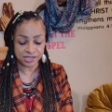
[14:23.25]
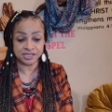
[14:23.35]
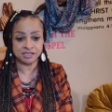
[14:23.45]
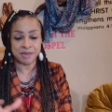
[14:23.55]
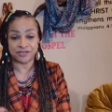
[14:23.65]

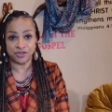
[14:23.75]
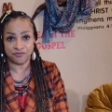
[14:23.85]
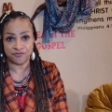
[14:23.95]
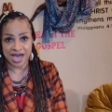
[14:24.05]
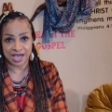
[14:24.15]
This is
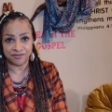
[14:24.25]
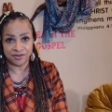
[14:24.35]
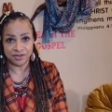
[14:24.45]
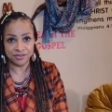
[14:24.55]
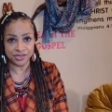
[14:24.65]
Matthew 5,
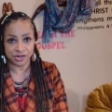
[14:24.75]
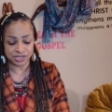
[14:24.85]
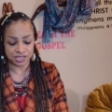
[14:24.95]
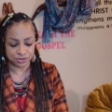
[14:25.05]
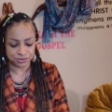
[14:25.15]

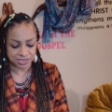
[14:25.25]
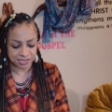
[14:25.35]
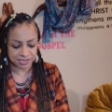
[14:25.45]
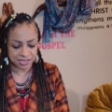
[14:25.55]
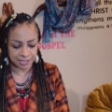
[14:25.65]
13 through
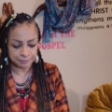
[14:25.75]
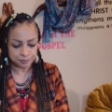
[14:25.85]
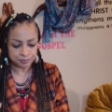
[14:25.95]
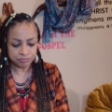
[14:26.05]
16.